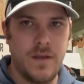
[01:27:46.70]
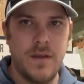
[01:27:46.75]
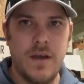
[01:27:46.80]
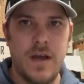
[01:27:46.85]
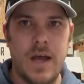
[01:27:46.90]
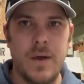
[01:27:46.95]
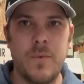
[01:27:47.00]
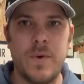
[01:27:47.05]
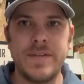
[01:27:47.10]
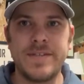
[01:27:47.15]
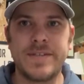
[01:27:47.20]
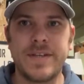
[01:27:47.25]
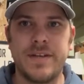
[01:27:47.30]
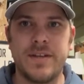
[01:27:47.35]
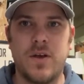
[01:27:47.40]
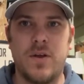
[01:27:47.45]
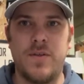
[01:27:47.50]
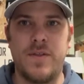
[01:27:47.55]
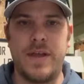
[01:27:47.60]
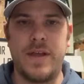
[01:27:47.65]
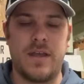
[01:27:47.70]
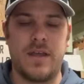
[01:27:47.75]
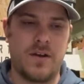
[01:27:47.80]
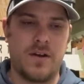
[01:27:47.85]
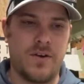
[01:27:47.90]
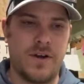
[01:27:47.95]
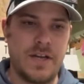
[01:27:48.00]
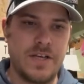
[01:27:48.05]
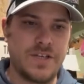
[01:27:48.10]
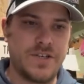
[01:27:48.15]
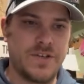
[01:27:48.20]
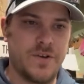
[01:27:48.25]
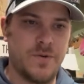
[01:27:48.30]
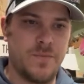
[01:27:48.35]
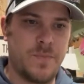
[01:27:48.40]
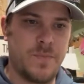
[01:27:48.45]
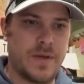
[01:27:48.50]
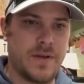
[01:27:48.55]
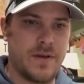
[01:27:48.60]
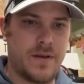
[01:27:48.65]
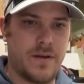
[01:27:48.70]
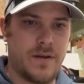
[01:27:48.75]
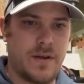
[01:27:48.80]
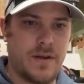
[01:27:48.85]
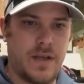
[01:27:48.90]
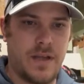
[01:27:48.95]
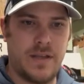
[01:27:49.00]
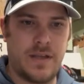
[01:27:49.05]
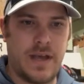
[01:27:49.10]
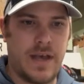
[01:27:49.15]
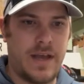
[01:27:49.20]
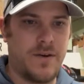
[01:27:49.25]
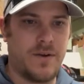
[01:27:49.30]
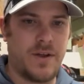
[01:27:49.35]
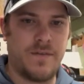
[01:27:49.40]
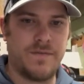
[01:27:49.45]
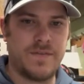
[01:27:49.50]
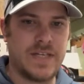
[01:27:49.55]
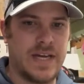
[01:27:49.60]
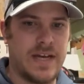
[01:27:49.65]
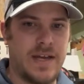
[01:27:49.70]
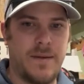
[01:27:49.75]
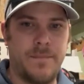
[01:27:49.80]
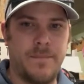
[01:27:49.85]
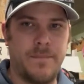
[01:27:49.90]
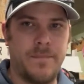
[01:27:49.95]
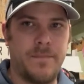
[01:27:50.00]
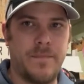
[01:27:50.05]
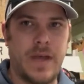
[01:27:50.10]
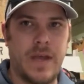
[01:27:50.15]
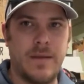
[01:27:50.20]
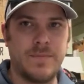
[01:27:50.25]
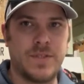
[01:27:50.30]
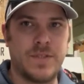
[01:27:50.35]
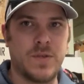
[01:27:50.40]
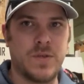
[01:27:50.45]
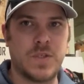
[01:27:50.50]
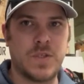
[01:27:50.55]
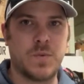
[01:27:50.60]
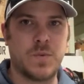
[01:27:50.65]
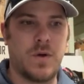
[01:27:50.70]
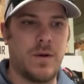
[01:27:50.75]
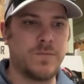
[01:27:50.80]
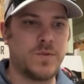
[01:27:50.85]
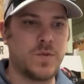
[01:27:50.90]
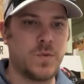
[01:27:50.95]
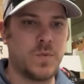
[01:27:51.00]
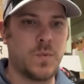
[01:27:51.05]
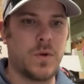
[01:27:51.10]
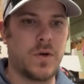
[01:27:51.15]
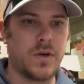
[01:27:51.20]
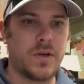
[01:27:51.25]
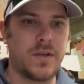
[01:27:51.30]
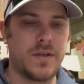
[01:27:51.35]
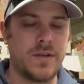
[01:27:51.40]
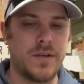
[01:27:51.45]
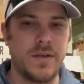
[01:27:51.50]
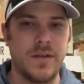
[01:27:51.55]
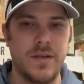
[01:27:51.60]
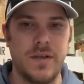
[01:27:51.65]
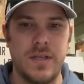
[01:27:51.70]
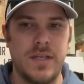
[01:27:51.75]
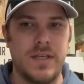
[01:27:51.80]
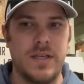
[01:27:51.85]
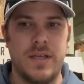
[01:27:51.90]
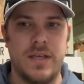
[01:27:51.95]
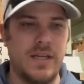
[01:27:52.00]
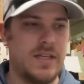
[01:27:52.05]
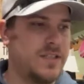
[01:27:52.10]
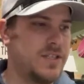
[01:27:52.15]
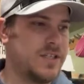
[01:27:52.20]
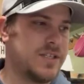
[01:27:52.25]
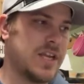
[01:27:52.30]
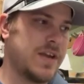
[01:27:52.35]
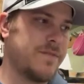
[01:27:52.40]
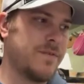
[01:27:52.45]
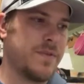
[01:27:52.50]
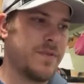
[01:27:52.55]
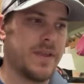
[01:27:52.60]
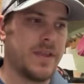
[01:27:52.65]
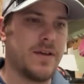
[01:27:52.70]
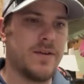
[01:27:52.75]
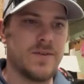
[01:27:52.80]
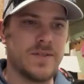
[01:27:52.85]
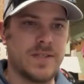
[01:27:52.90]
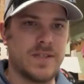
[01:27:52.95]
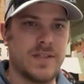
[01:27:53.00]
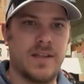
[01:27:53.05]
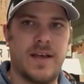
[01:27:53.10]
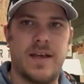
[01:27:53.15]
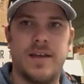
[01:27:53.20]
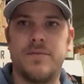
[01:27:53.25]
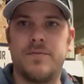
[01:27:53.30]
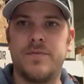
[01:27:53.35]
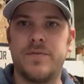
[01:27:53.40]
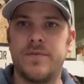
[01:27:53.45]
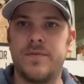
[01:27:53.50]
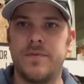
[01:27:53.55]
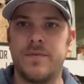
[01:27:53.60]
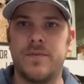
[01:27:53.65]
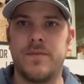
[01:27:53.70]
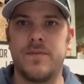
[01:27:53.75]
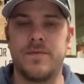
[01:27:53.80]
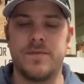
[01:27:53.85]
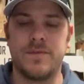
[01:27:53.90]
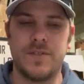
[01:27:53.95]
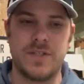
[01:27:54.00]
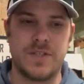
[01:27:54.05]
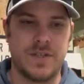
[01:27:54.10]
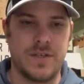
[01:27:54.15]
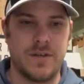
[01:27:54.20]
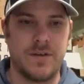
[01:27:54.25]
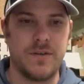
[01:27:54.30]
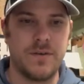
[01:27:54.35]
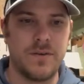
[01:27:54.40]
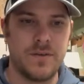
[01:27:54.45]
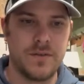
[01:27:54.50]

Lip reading: I was going to go to the NRA show, but I don't have time. I'm so swamped with work and just everything else in life. So.